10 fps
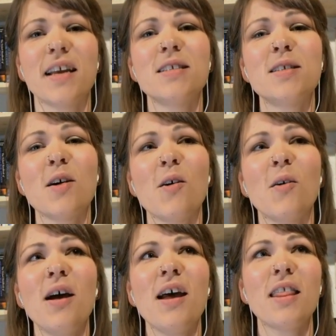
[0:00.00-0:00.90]
And
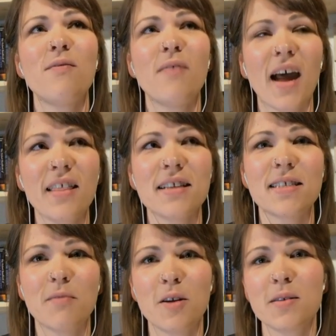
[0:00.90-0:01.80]
so the fact that
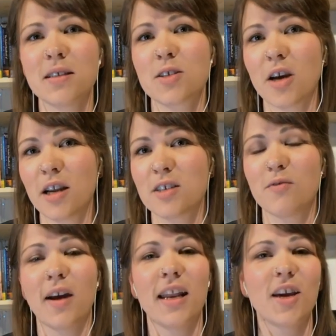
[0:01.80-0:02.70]
someone who's in charge
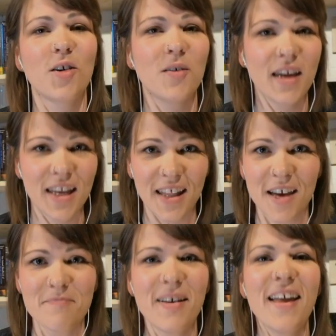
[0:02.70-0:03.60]
of writing
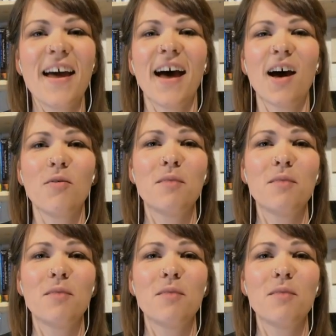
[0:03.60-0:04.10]
curriculum uh,